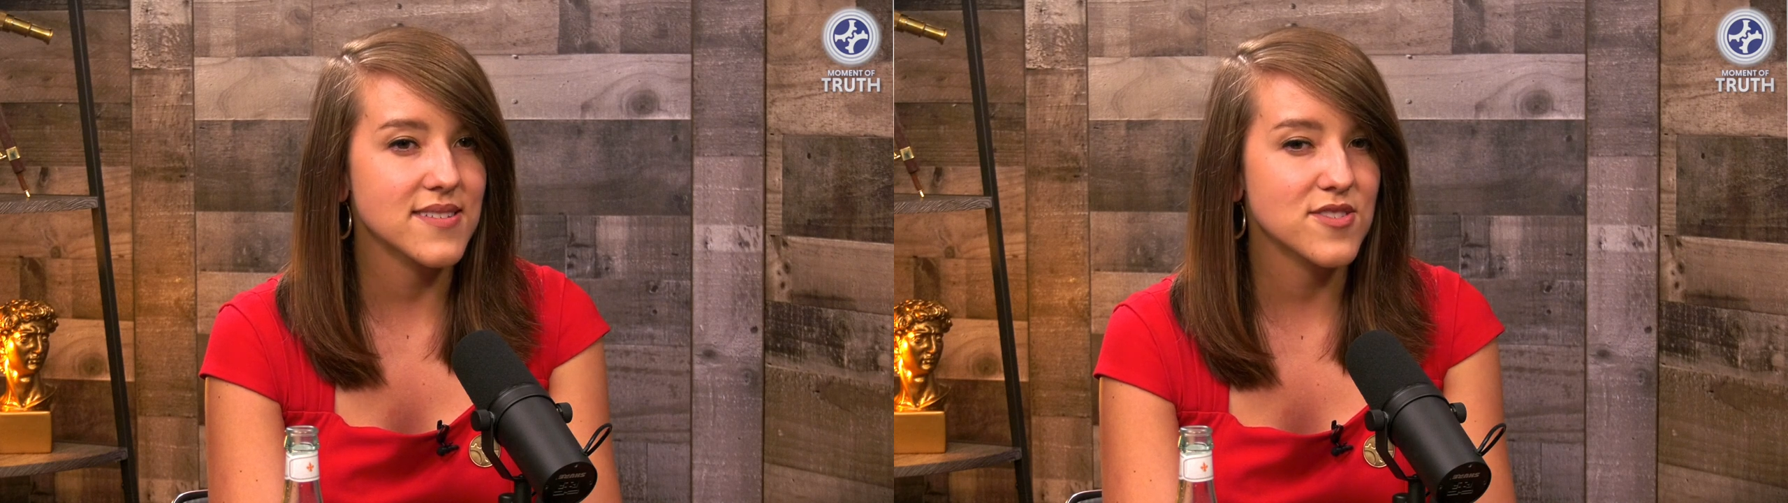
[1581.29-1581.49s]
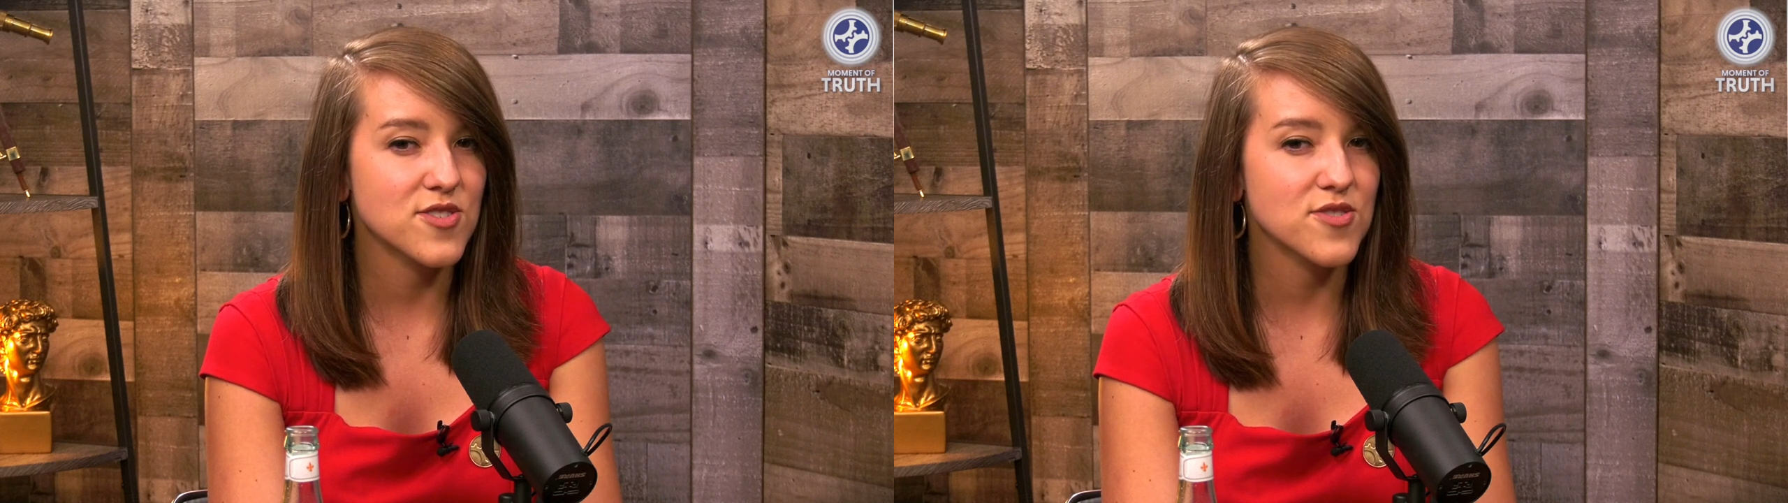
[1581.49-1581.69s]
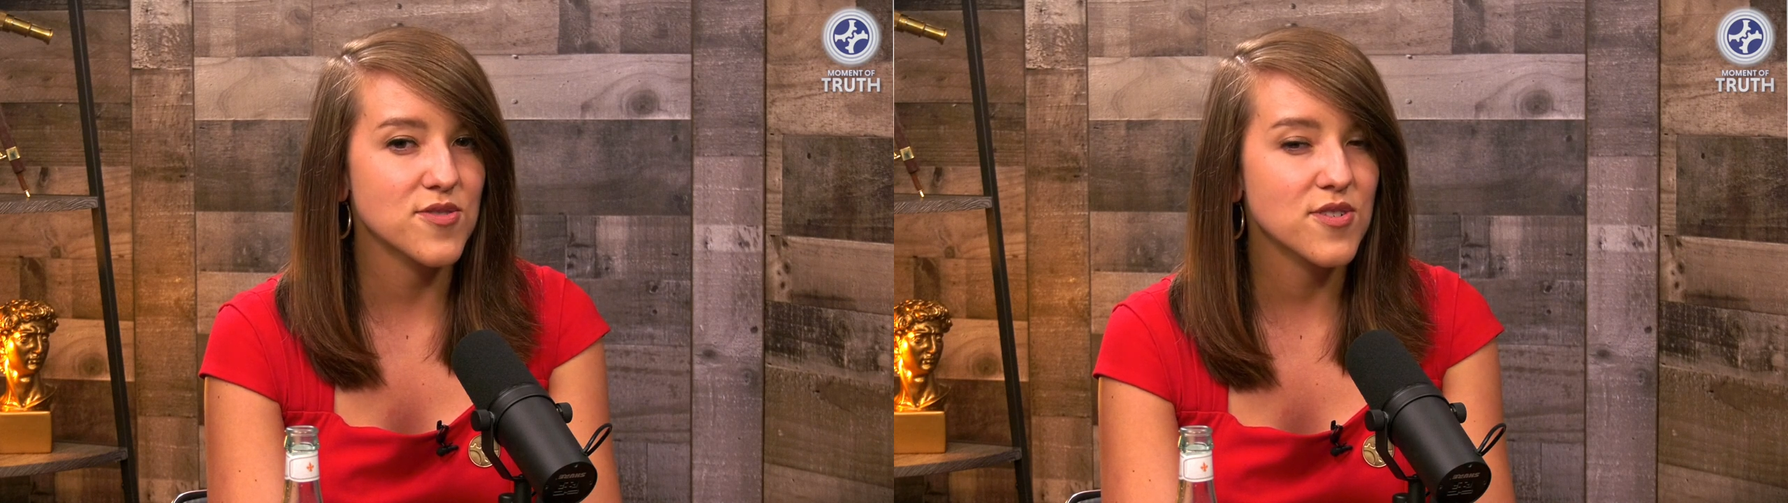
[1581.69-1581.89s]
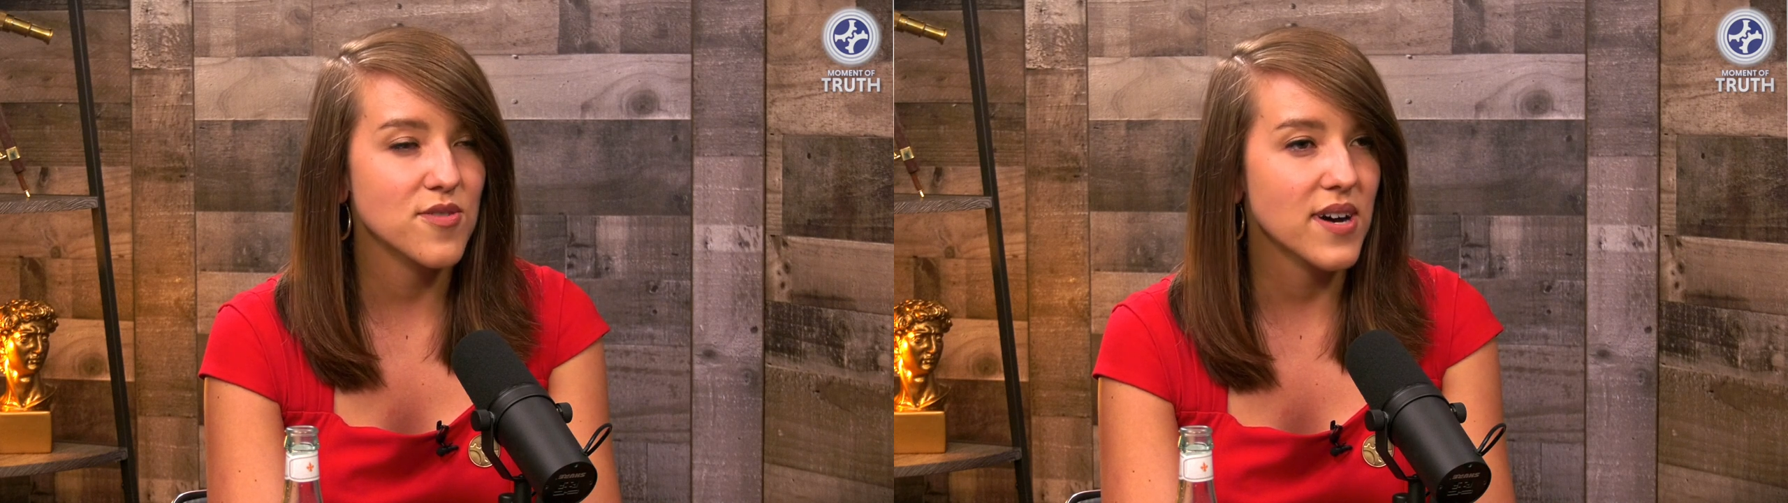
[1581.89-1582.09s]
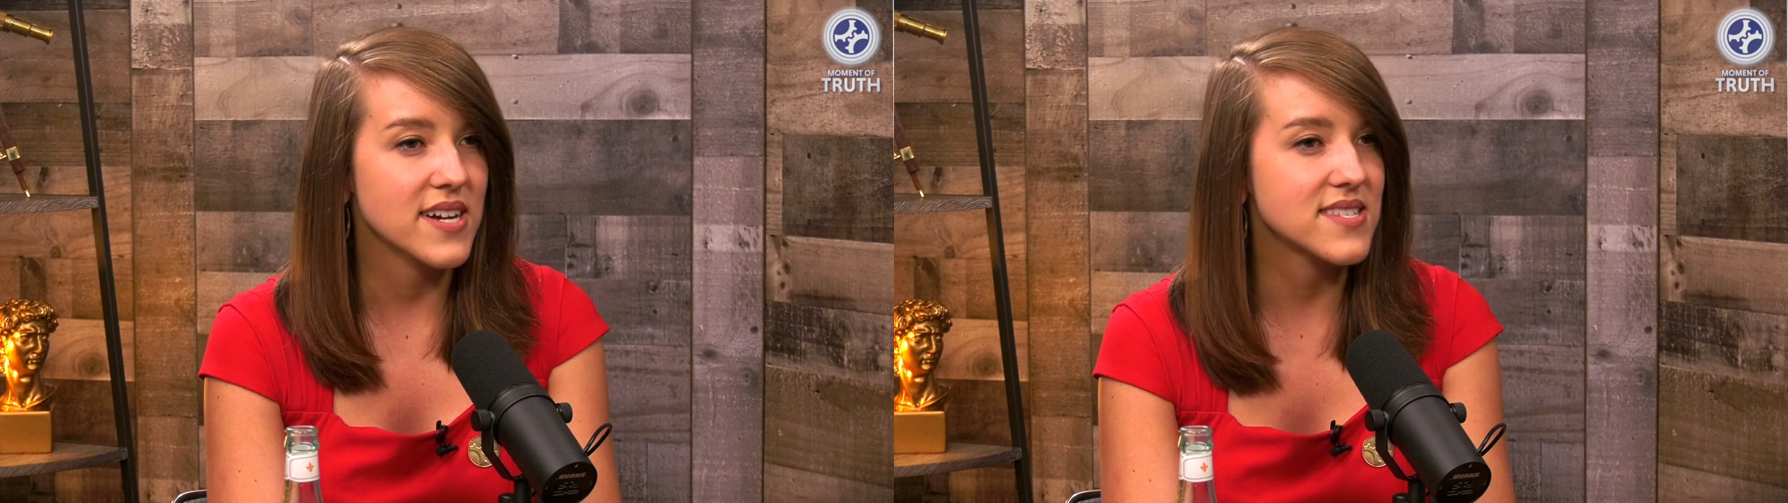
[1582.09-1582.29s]

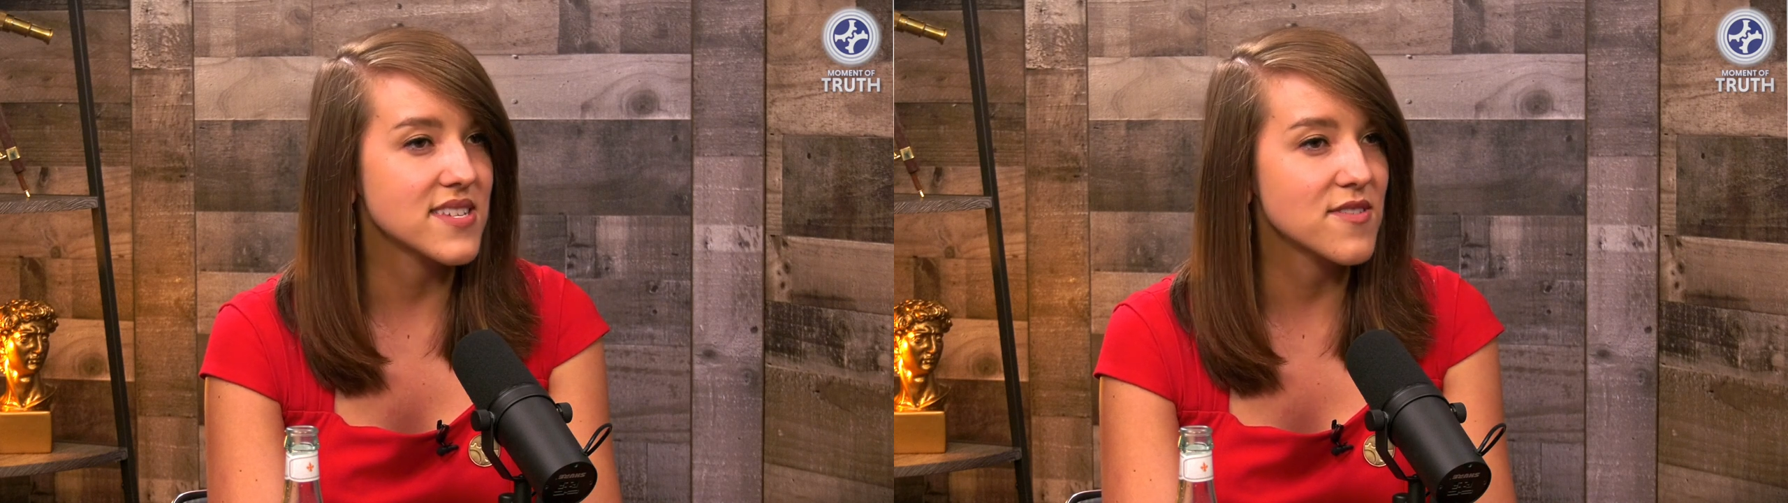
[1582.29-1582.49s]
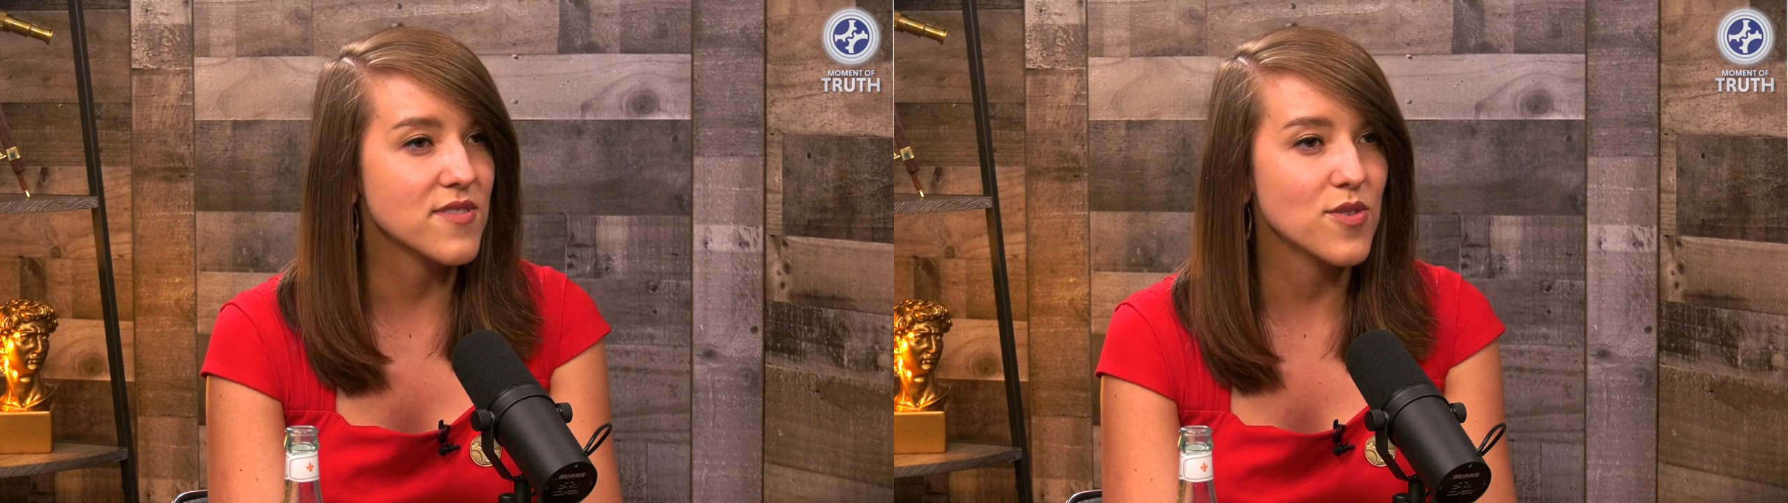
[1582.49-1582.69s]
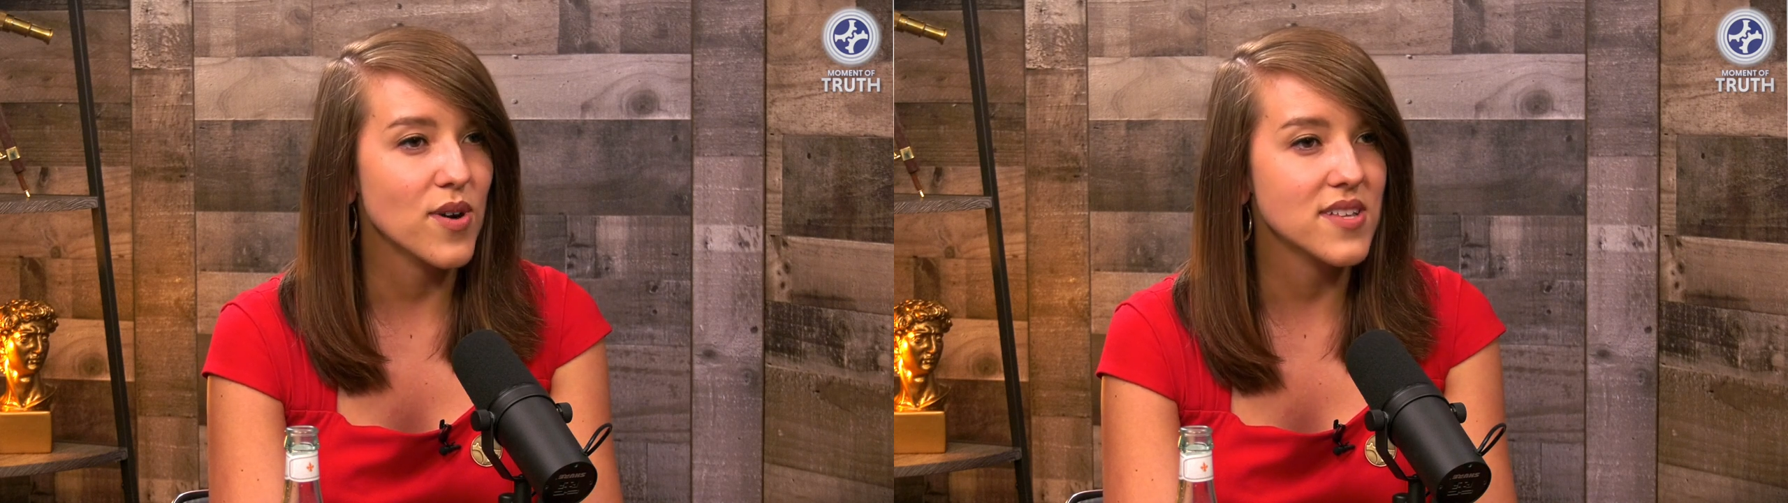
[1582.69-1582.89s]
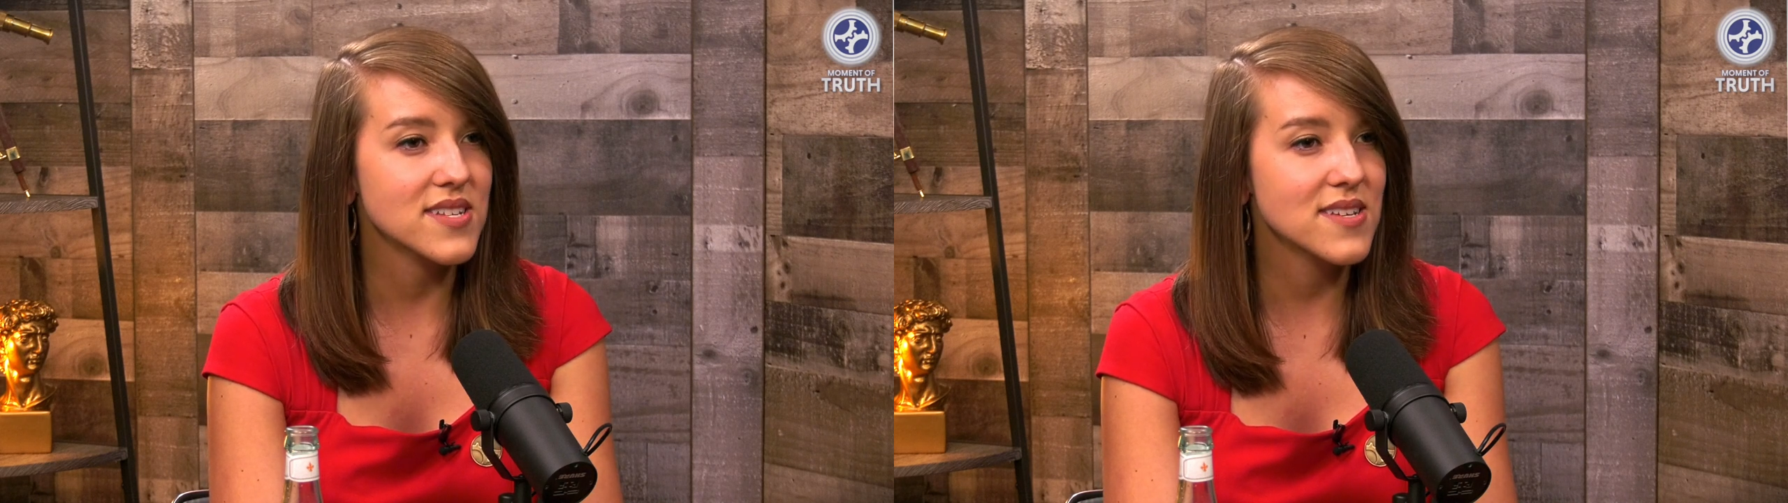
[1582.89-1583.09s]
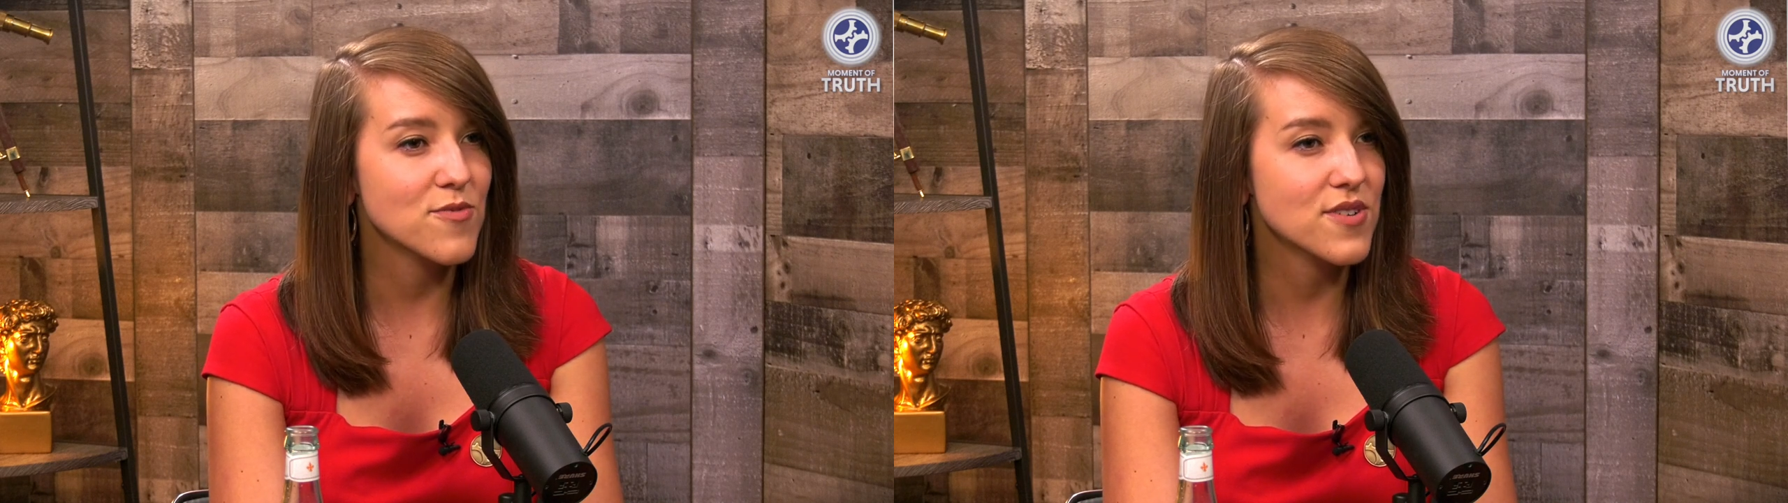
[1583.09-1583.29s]
pseudo idea of equality.